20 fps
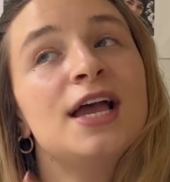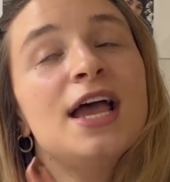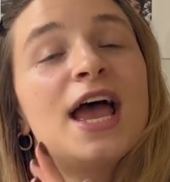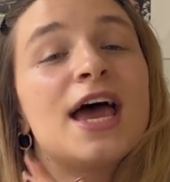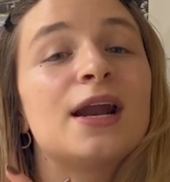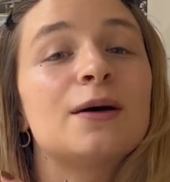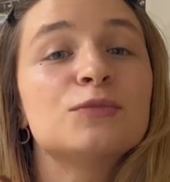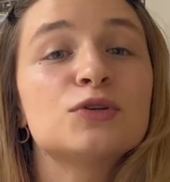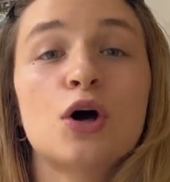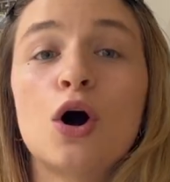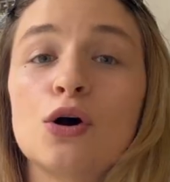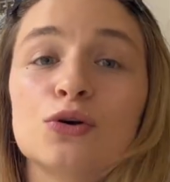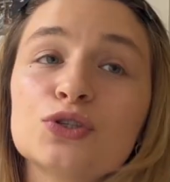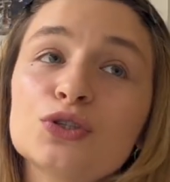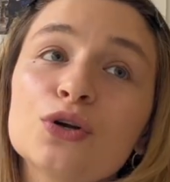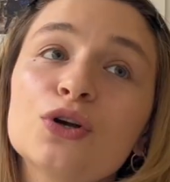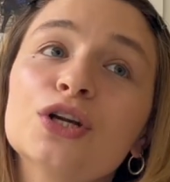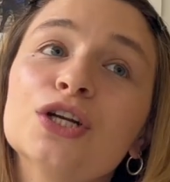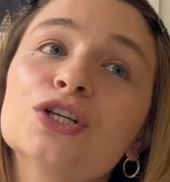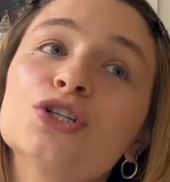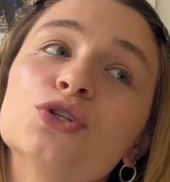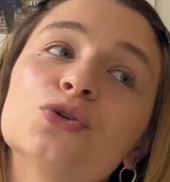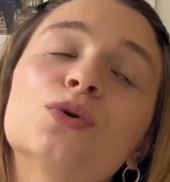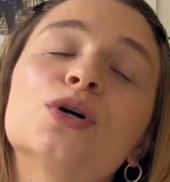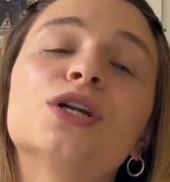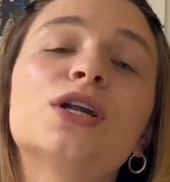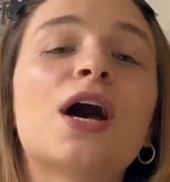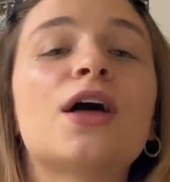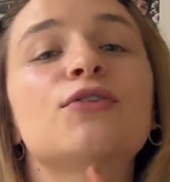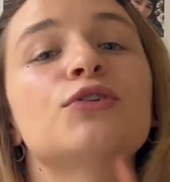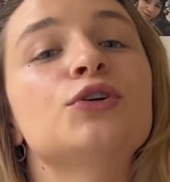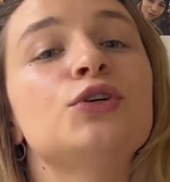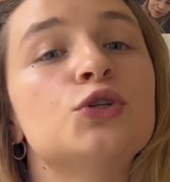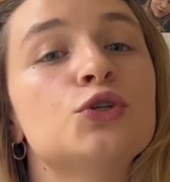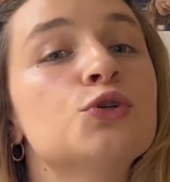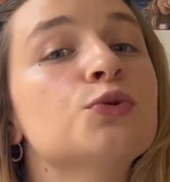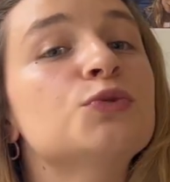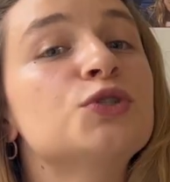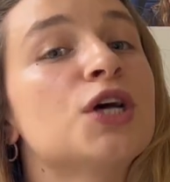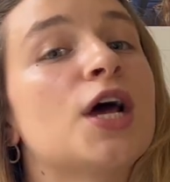And I'm also gonna do another
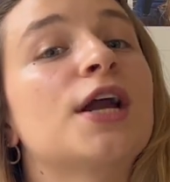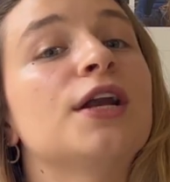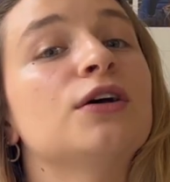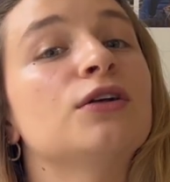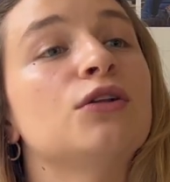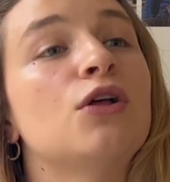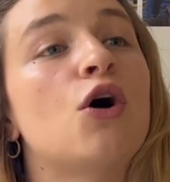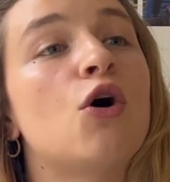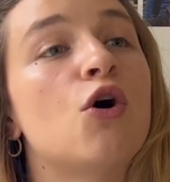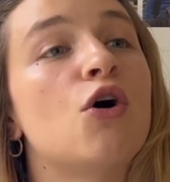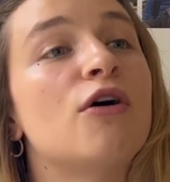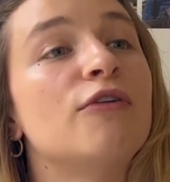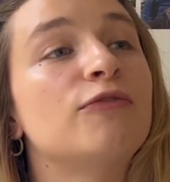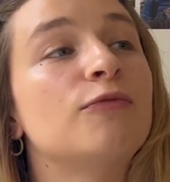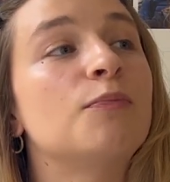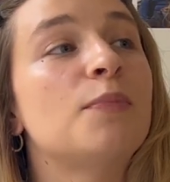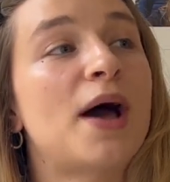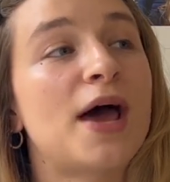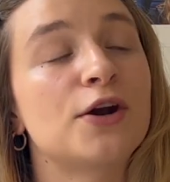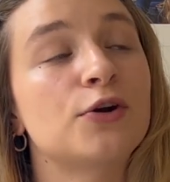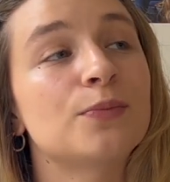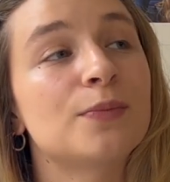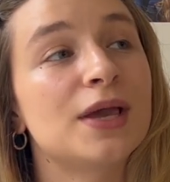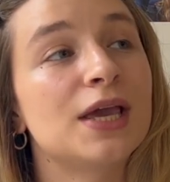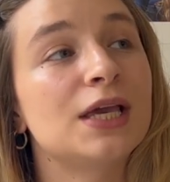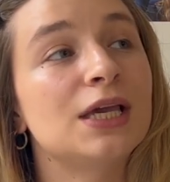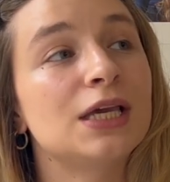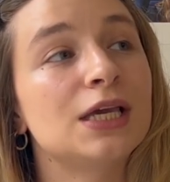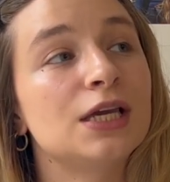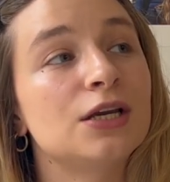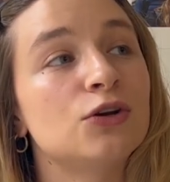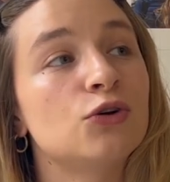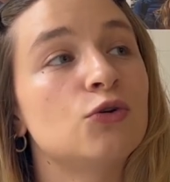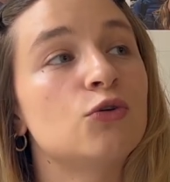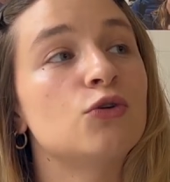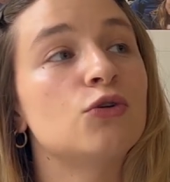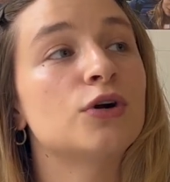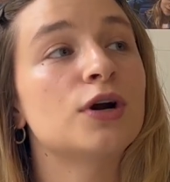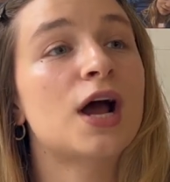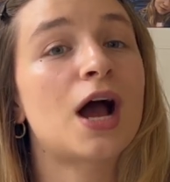YouTube channel of pattern making
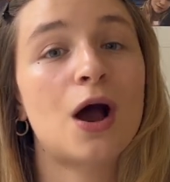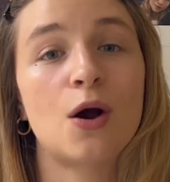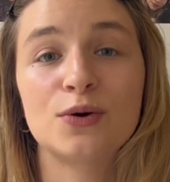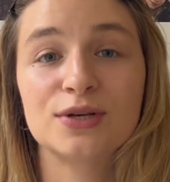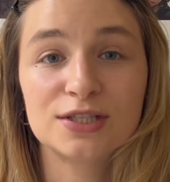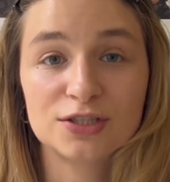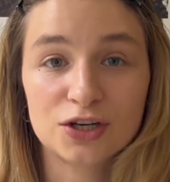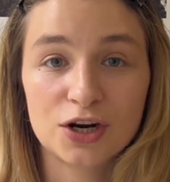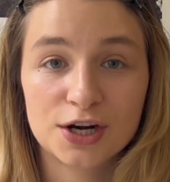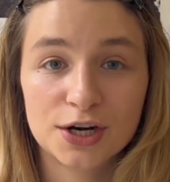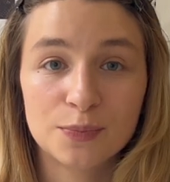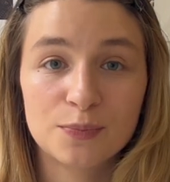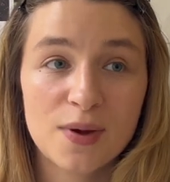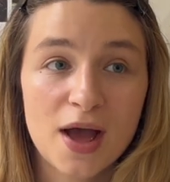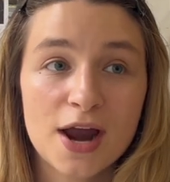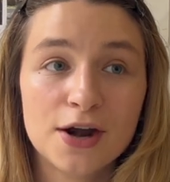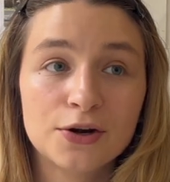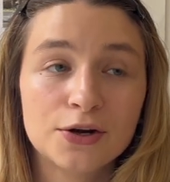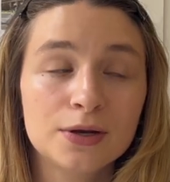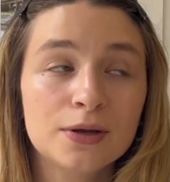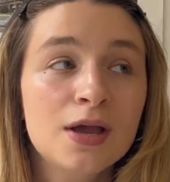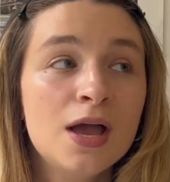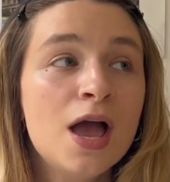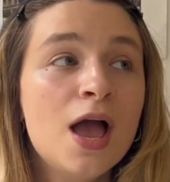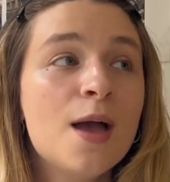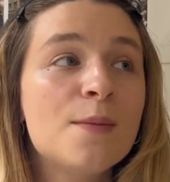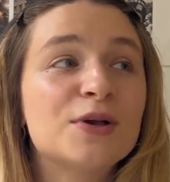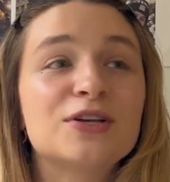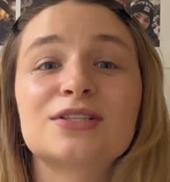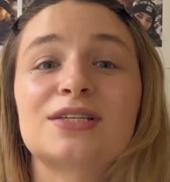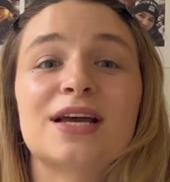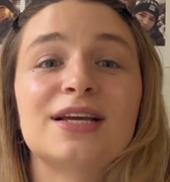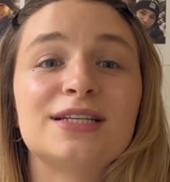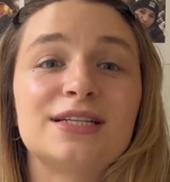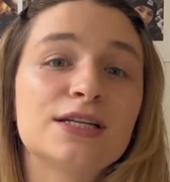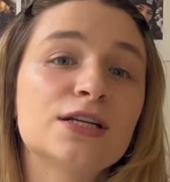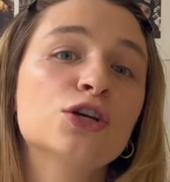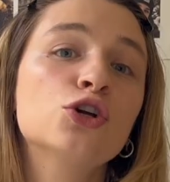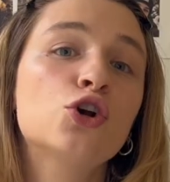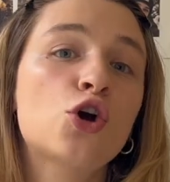or how I started pattern because I
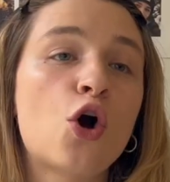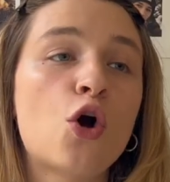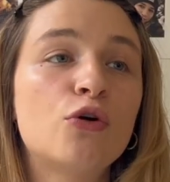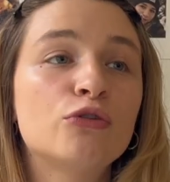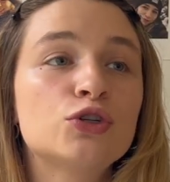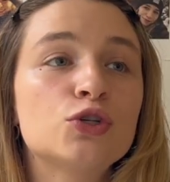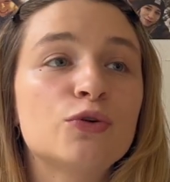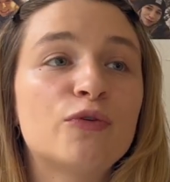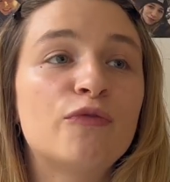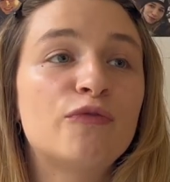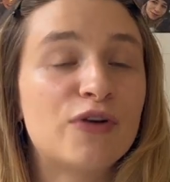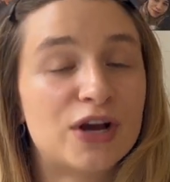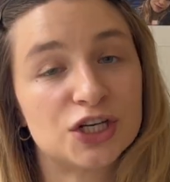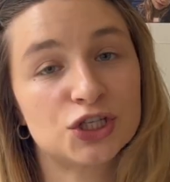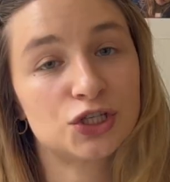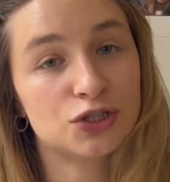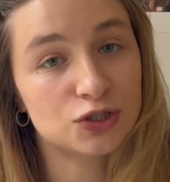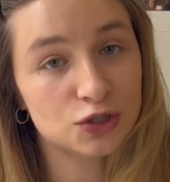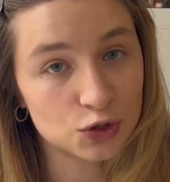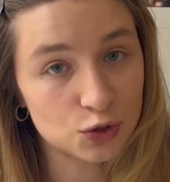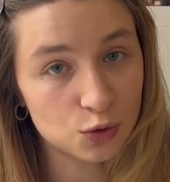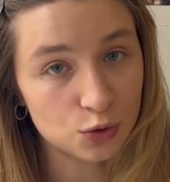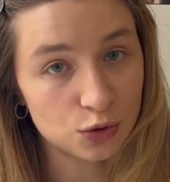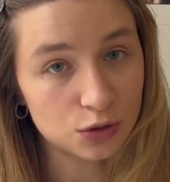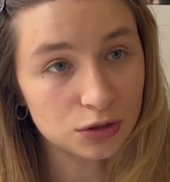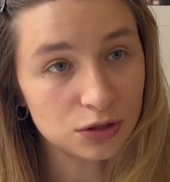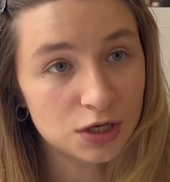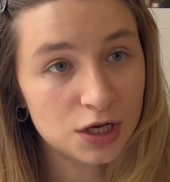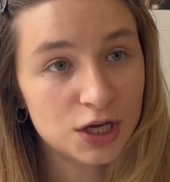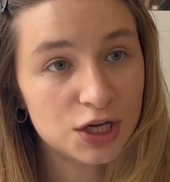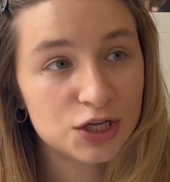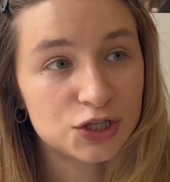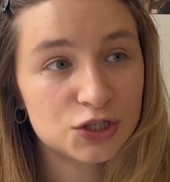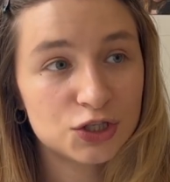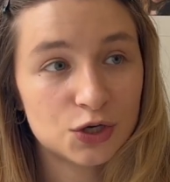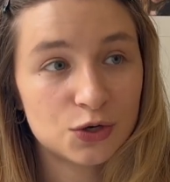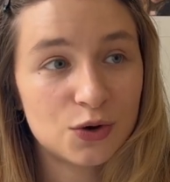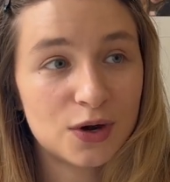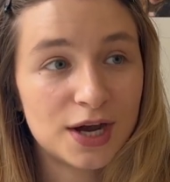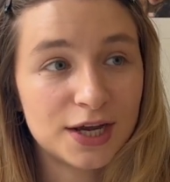didn't go to fashion school.
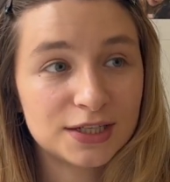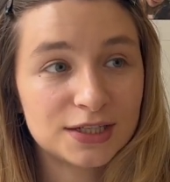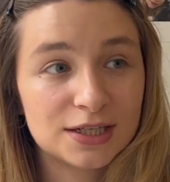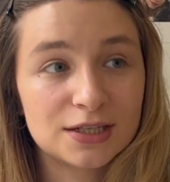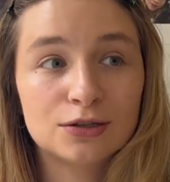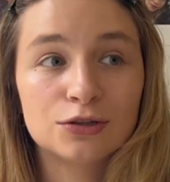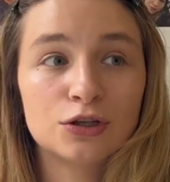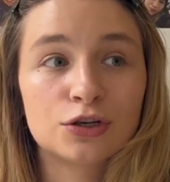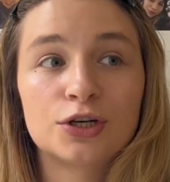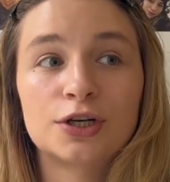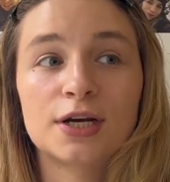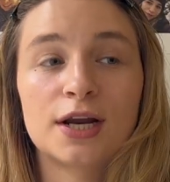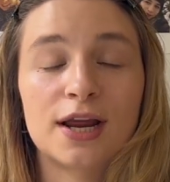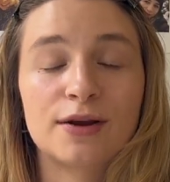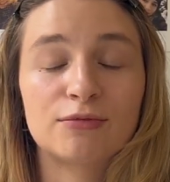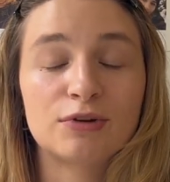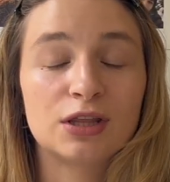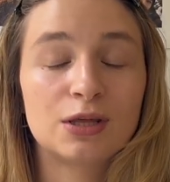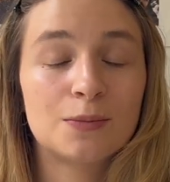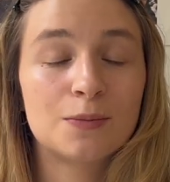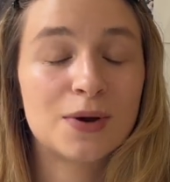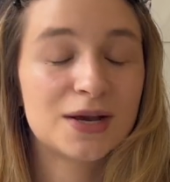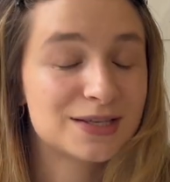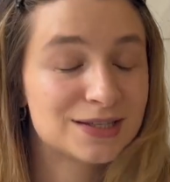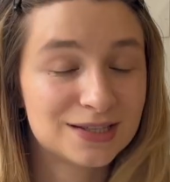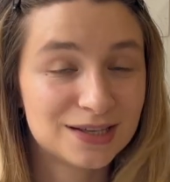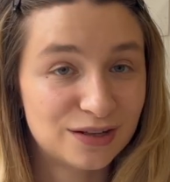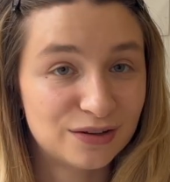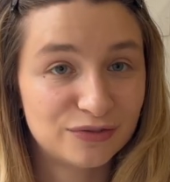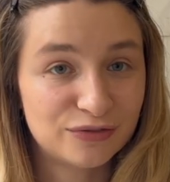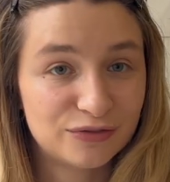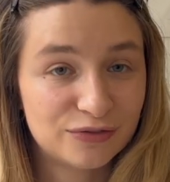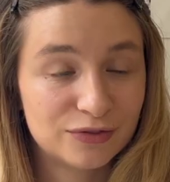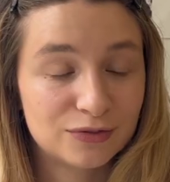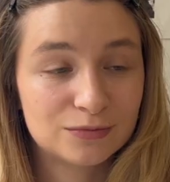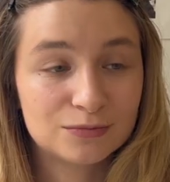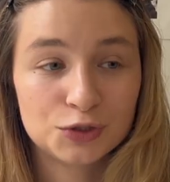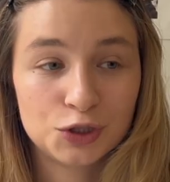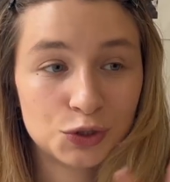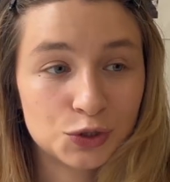So I did learn everything myself,
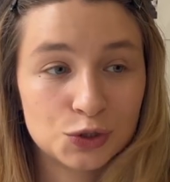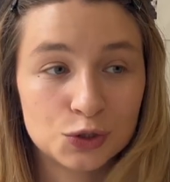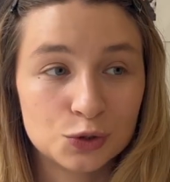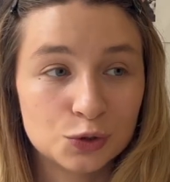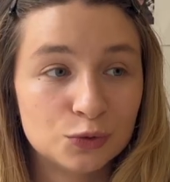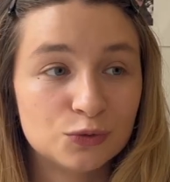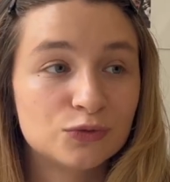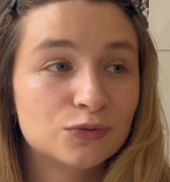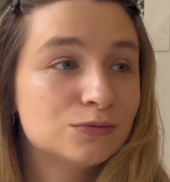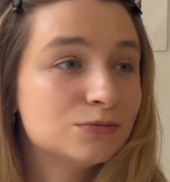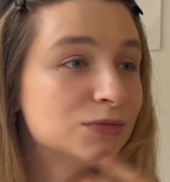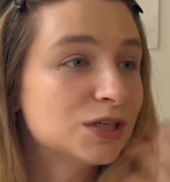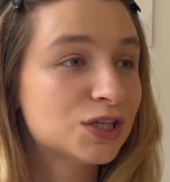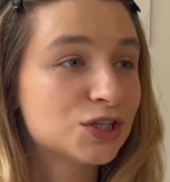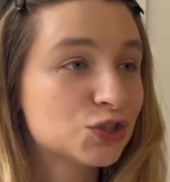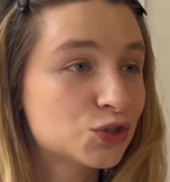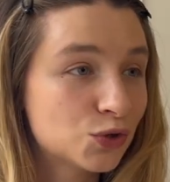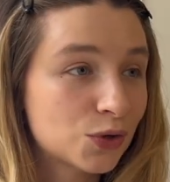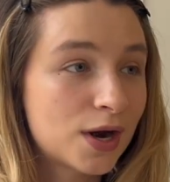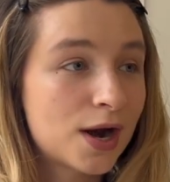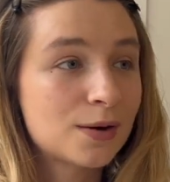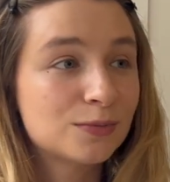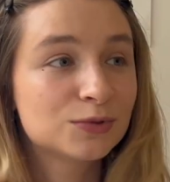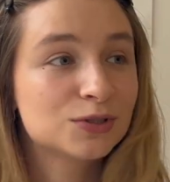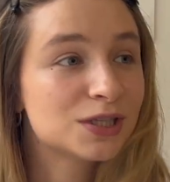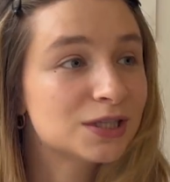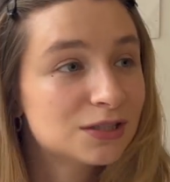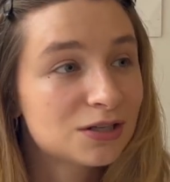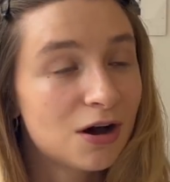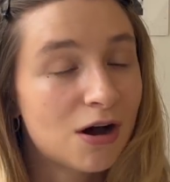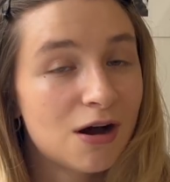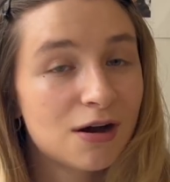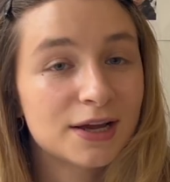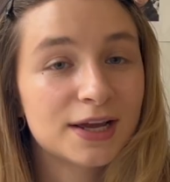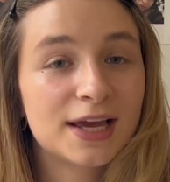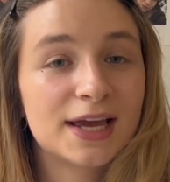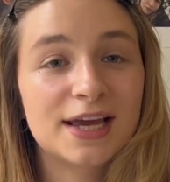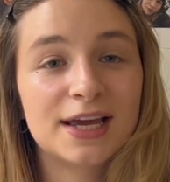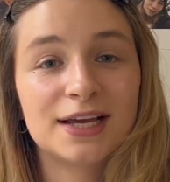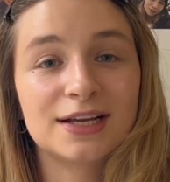YouTube, Instagram, TikTok,
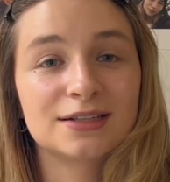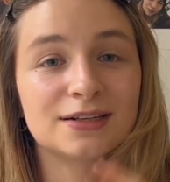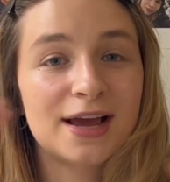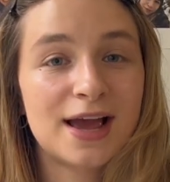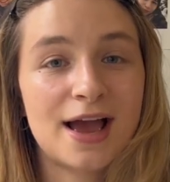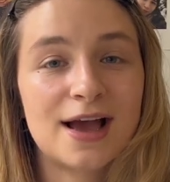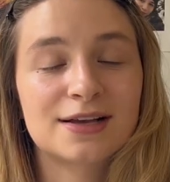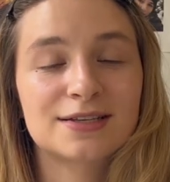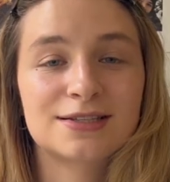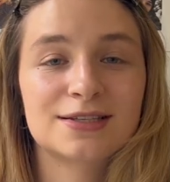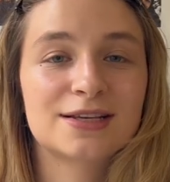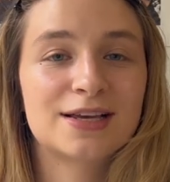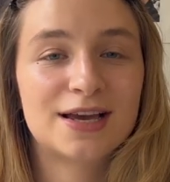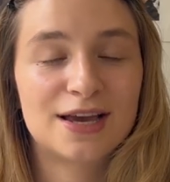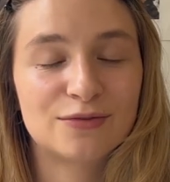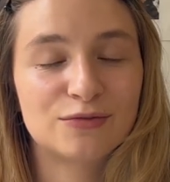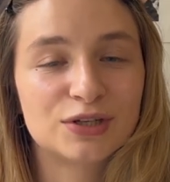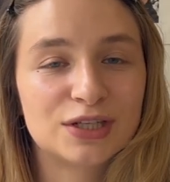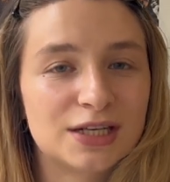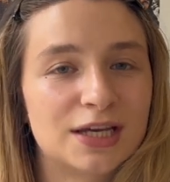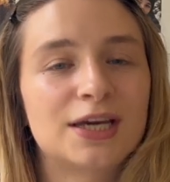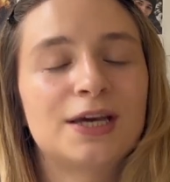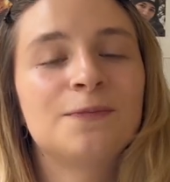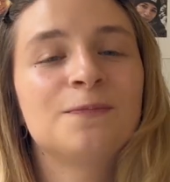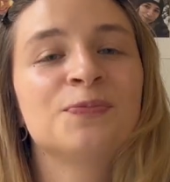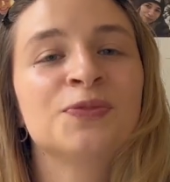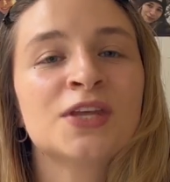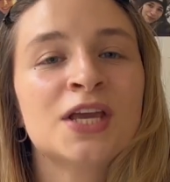and hacks every day.